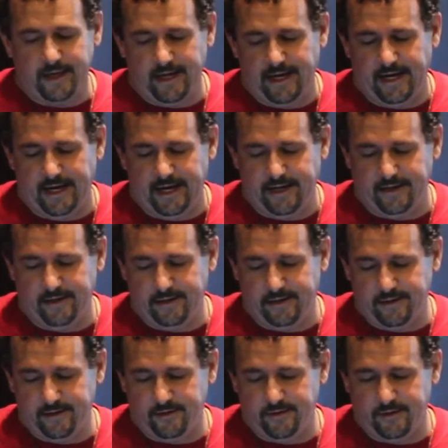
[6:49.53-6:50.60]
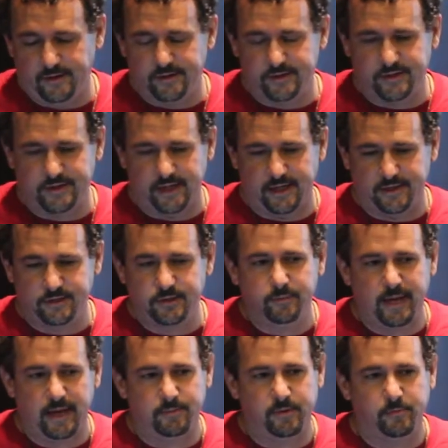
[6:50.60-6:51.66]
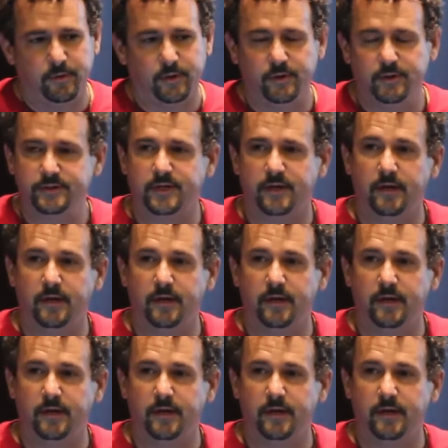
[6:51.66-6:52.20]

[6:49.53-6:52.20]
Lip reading: And those two papal bulls